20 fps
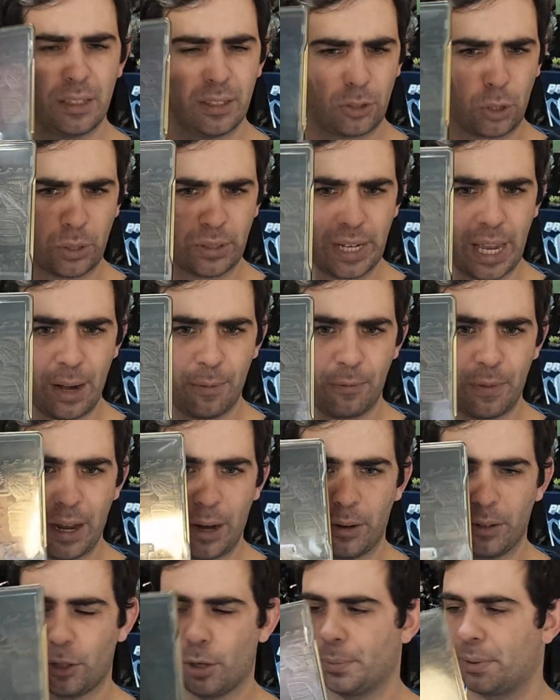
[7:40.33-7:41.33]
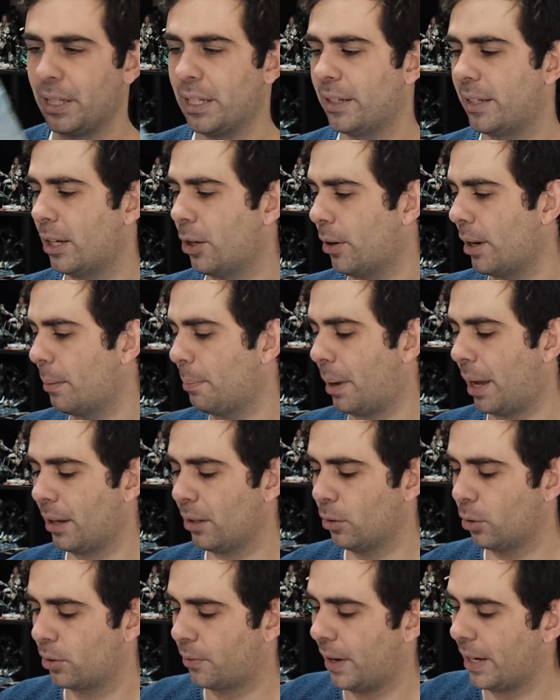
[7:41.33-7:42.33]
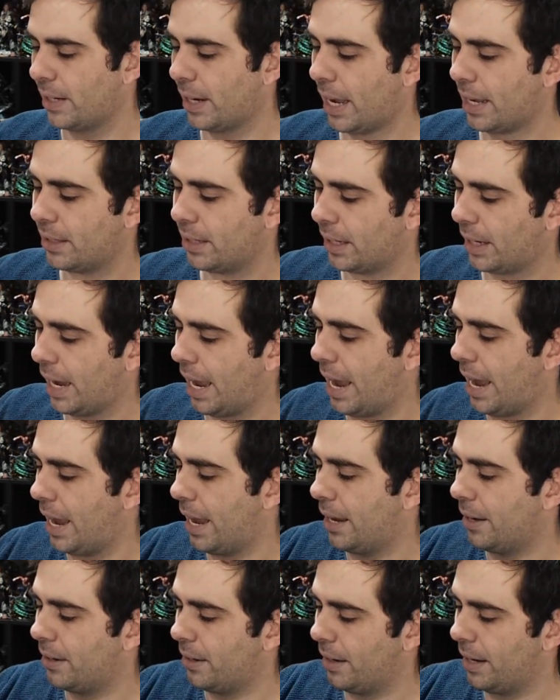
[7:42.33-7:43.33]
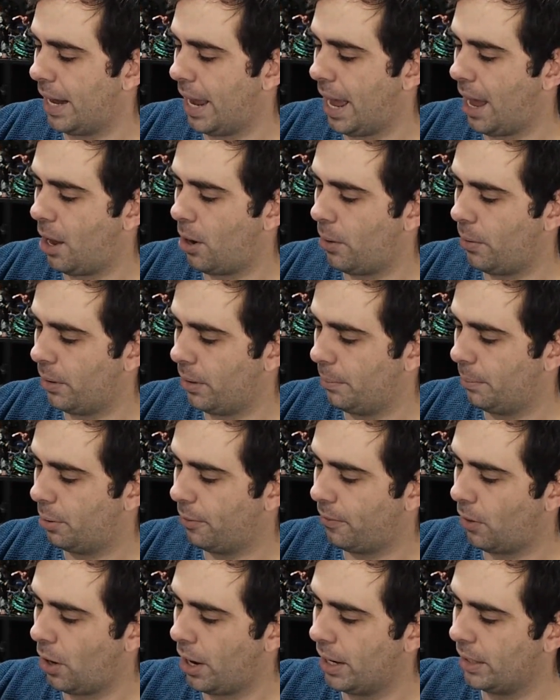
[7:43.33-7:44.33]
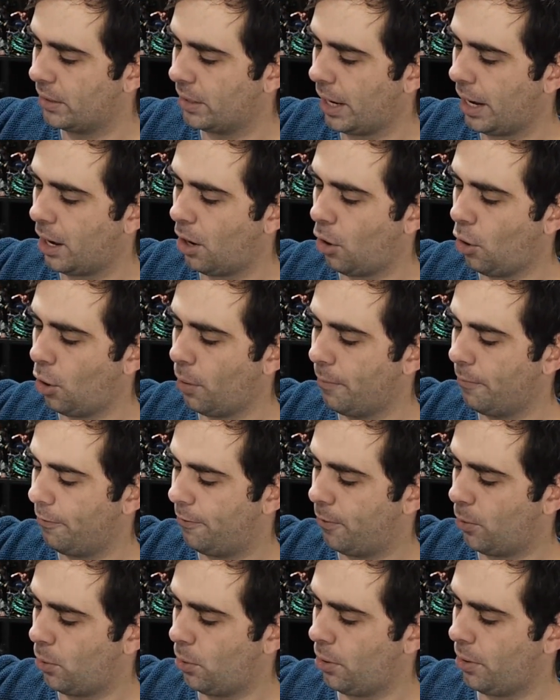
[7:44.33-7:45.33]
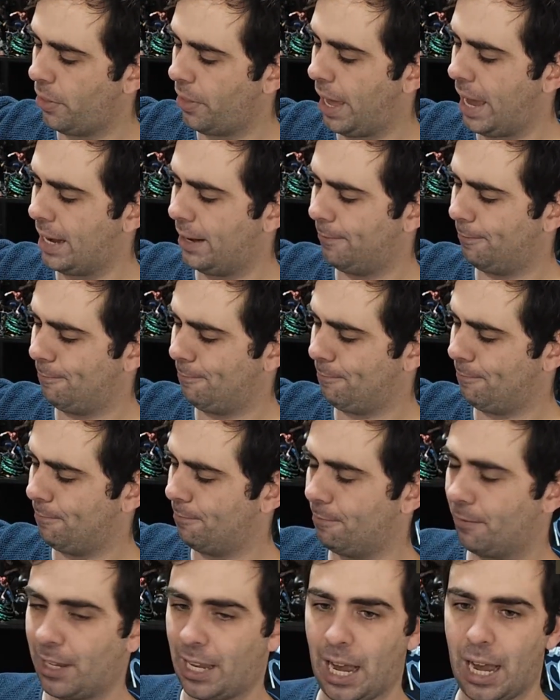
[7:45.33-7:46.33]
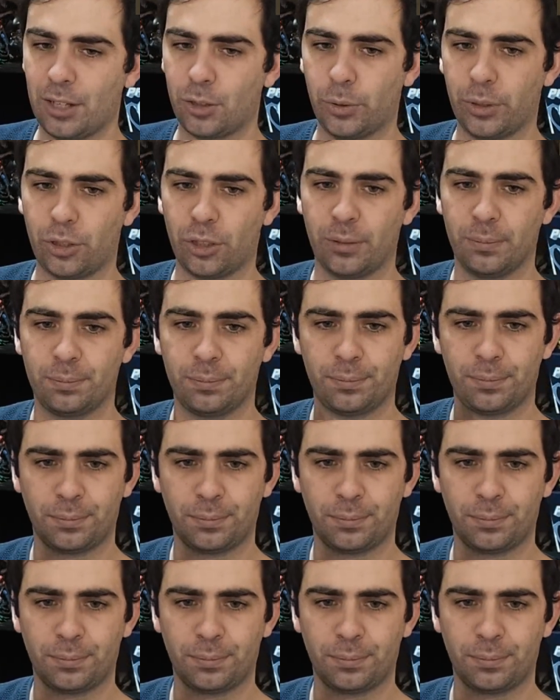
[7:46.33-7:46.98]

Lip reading: stock standard fare in terms of the interior, but looks fantastic, and now provides a home for that cartridge.